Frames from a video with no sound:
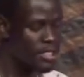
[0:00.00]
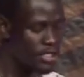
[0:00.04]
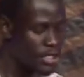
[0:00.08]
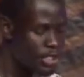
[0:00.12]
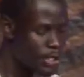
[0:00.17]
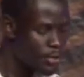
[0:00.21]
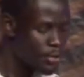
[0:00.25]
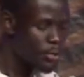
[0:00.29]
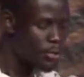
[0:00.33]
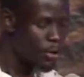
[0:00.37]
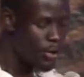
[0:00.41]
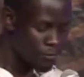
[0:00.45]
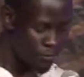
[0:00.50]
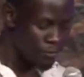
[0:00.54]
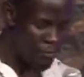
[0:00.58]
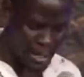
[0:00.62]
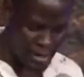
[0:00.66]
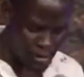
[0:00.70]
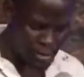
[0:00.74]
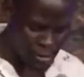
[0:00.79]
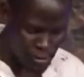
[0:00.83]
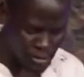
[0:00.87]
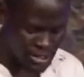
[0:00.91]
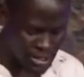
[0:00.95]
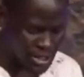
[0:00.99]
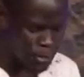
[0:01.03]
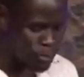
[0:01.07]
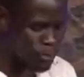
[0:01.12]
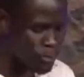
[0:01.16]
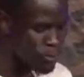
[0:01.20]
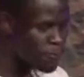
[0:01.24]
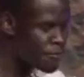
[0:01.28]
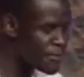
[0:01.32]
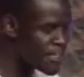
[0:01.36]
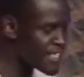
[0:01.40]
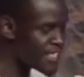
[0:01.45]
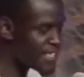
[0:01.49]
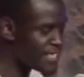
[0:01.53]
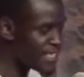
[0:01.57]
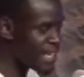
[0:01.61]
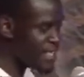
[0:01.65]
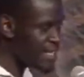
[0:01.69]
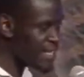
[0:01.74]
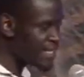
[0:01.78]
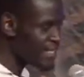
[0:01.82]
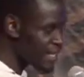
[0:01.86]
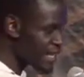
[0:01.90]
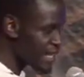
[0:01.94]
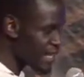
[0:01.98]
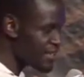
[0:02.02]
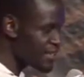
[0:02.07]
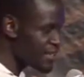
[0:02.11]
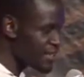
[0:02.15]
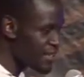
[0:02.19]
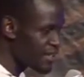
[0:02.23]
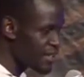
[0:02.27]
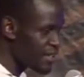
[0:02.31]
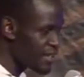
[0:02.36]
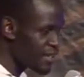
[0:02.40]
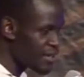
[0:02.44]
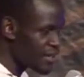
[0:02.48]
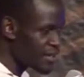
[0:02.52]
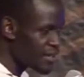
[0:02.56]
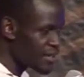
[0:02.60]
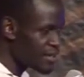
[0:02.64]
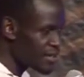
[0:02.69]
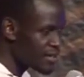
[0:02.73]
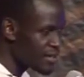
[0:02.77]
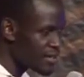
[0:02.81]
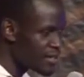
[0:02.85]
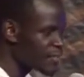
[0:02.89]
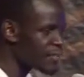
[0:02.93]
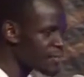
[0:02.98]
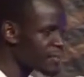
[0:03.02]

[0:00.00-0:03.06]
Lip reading: She would face the other side and